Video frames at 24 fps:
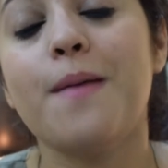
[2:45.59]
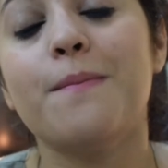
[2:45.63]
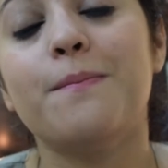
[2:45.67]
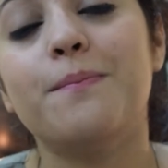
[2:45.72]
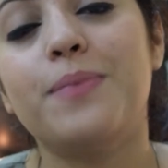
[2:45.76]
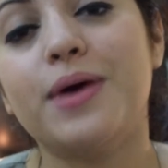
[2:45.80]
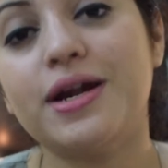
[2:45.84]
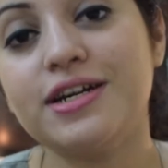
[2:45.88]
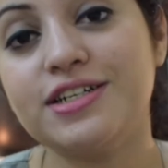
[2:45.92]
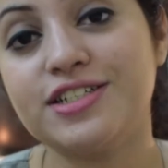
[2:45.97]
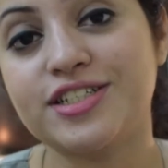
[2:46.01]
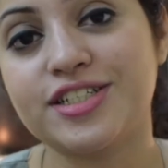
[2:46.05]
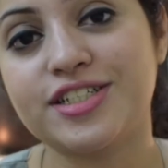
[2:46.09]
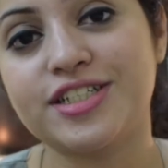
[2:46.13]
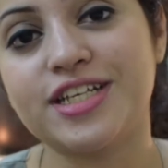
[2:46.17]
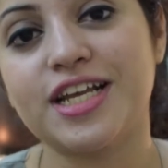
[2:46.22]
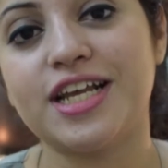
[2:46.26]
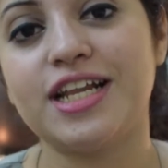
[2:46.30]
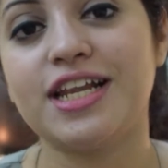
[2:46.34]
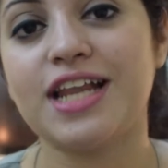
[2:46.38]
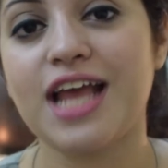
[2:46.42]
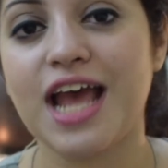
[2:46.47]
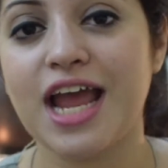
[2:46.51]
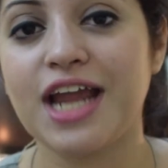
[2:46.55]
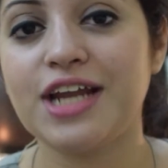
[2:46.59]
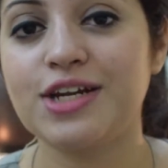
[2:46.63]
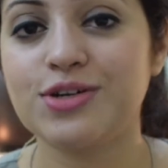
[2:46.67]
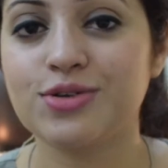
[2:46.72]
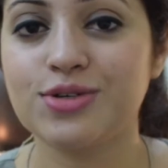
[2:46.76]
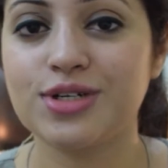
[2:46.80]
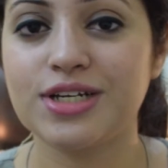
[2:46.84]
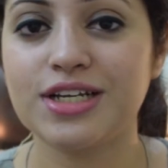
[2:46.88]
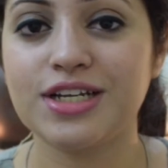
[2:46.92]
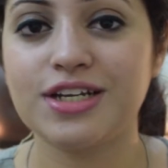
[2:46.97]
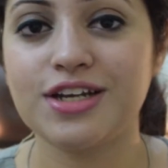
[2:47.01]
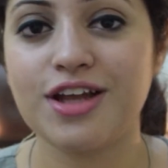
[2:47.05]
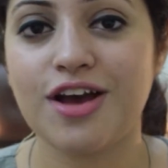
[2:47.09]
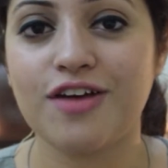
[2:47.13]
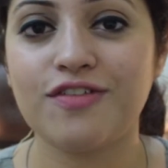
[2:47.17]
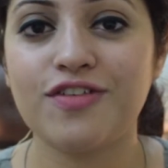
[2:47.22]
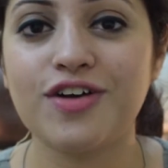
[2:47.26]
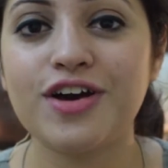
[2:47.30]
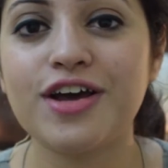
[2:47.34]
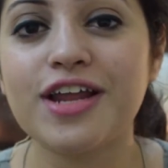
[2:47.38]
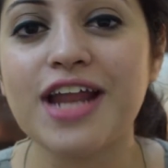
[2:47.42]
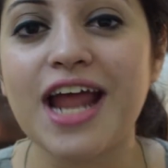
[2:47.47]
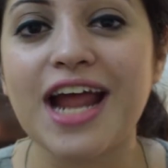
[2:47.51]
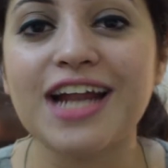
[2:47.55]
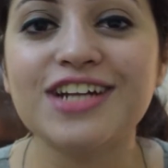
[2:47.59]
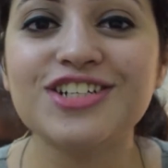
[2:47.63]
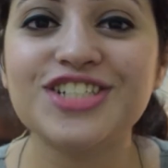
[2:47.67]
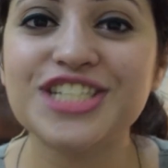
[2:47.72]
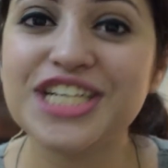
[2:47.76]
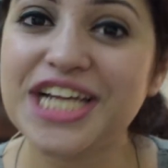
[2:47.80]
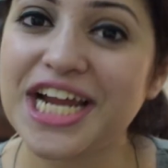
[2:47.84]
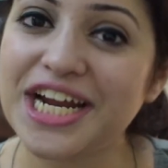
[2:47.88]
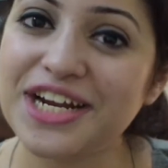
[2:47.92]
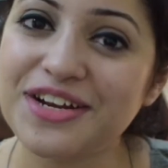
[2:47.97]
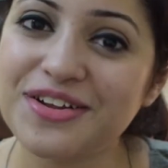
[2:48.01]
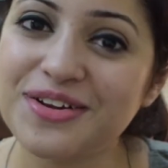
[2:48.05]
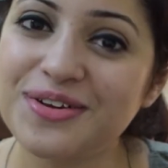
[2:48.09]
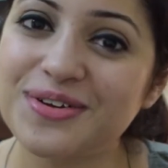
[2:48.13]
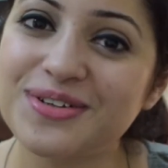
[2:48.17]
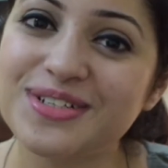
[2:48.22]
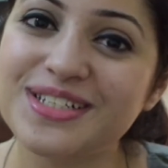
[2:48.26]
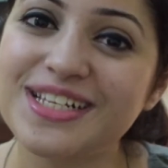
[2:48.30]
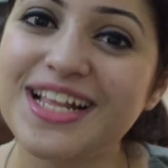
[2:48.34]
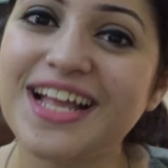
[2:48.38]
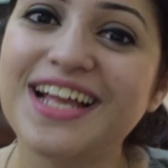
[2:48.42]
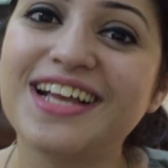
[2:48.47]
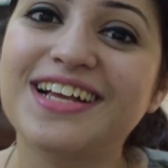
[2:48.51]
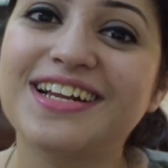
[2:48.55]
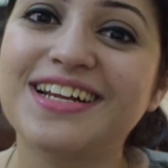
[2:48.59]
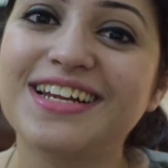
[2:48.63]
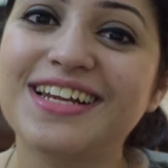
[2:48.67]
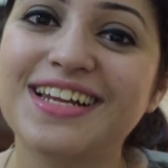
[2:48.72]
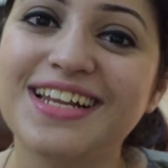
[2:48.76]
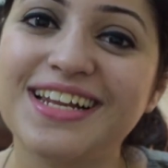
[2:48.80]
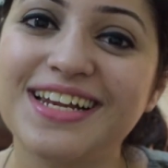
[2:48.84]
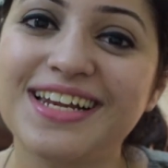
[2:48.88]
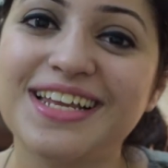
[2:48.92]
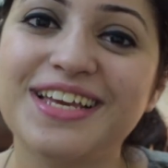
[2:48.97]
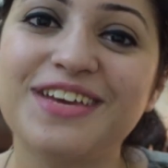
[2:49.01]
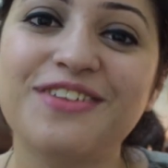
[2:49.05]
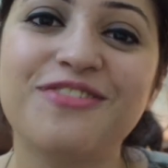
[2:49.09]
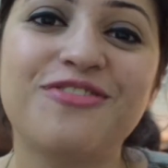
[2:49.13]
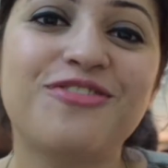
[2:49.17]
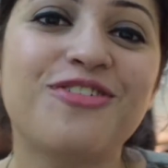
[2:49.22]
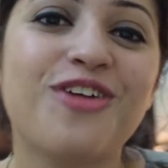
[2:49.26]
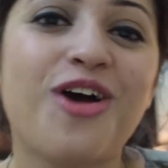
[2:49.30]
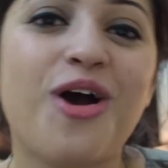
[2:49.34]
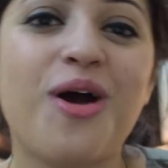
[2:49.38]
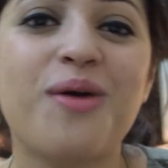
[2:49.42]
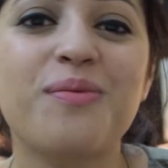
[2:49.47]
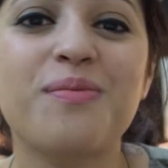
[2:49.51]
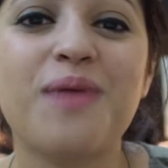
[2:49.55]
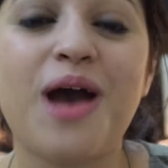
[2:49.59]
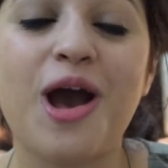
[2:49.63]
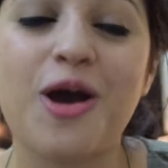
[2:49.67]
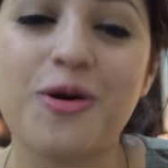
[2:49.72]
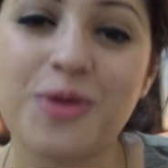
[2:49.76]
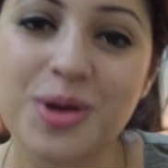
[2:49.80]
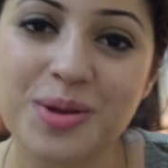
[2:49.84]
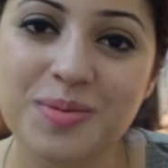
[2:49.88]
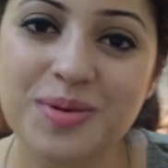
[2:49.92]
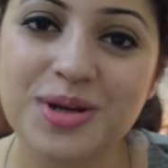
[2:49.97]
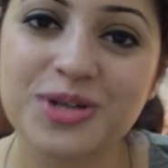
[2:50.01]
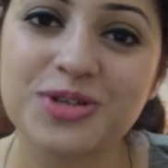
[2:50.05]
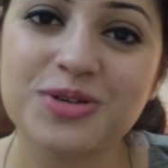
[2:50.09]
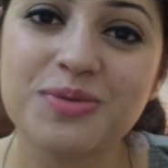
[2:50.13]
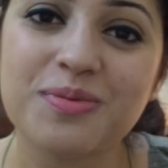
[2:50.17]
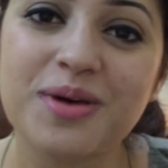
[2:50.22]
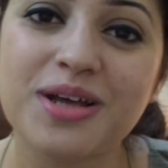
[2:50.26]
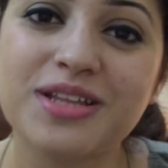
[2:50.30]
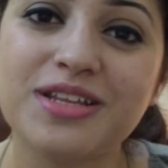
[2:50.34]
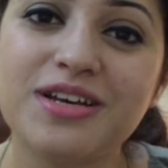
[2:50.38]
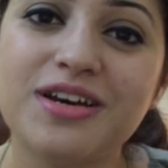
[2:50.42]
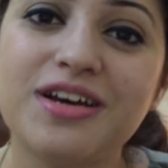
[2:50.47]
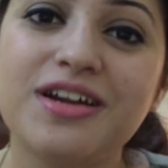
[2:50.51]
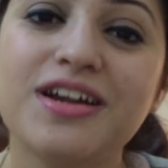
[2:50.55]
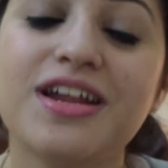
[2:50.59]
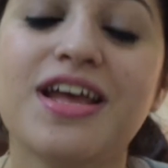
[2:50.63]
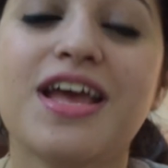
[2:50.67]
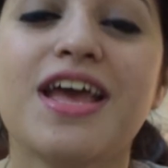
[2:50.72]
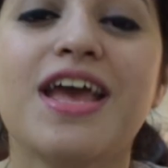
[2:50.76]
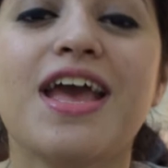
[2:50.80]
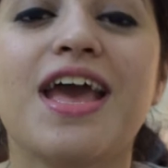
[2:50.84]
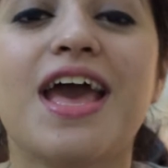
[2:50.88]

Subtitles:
But still, I totally love her and she kind of looks like Lily from How I Met Your Mother.